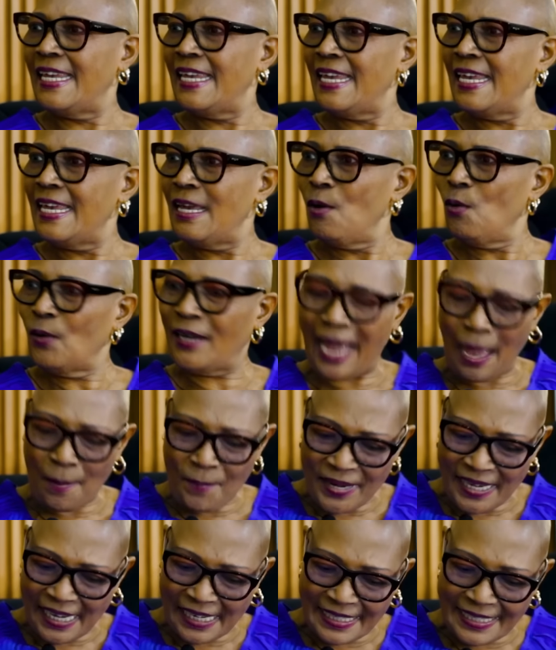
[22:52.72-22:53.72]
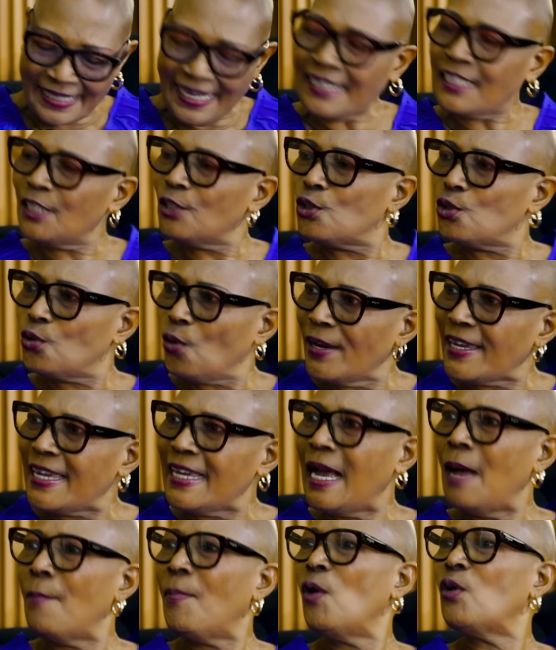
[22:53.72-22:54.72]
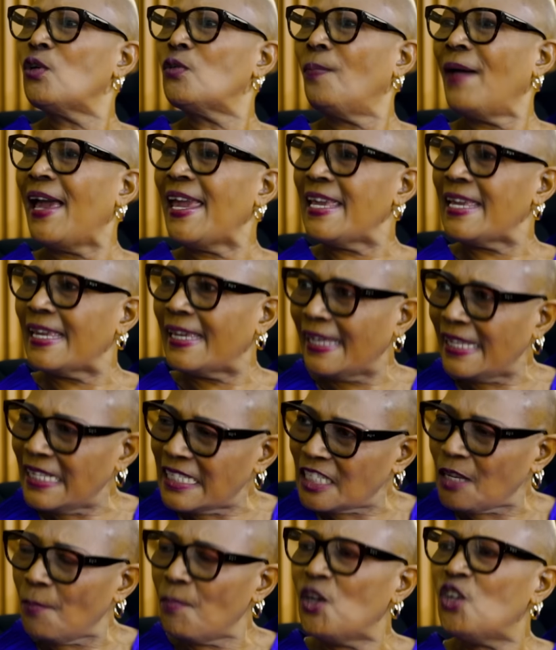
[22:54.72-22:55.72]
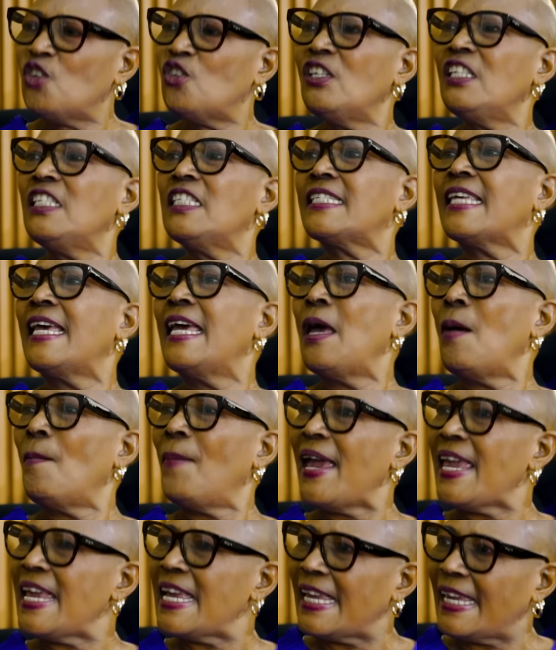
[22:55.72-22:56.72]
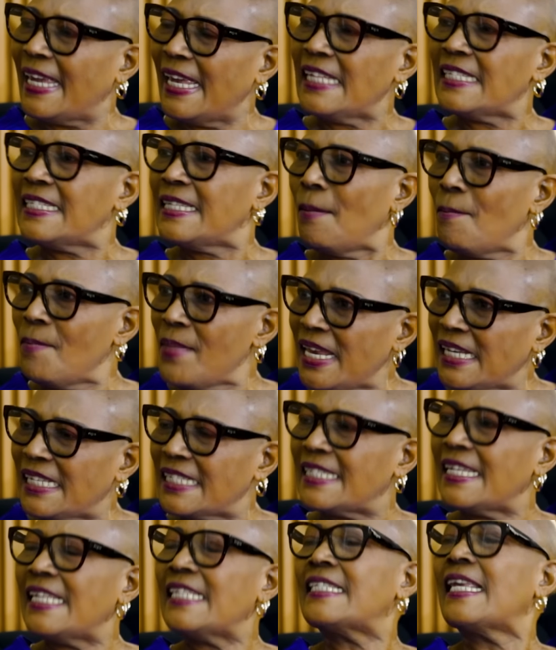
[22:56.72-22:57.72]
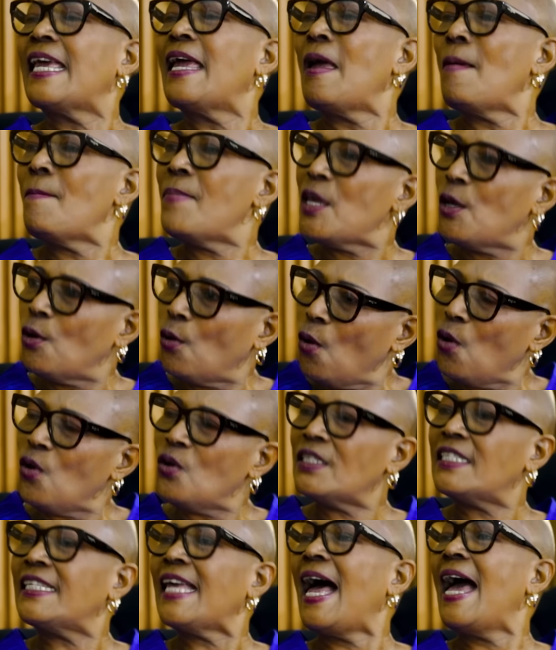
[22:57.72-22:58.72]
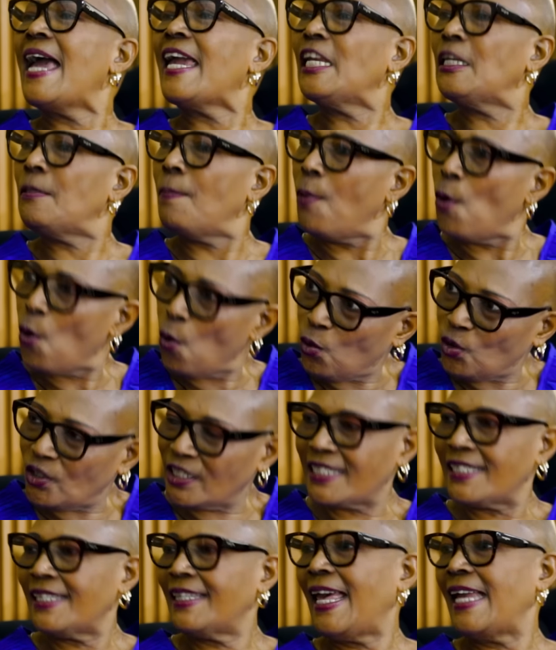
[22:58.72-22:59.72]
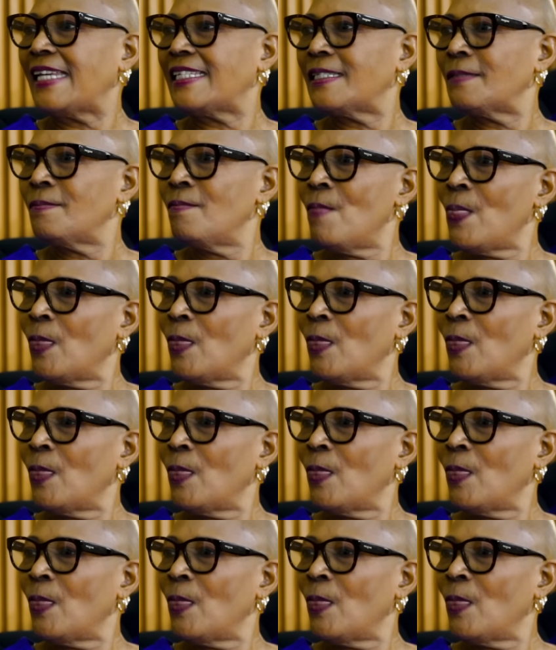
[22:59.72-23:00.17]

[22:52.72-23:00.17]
Okay. Cabinet started talking about buying cancer machines, buying cancer medicines, because I had pushed that.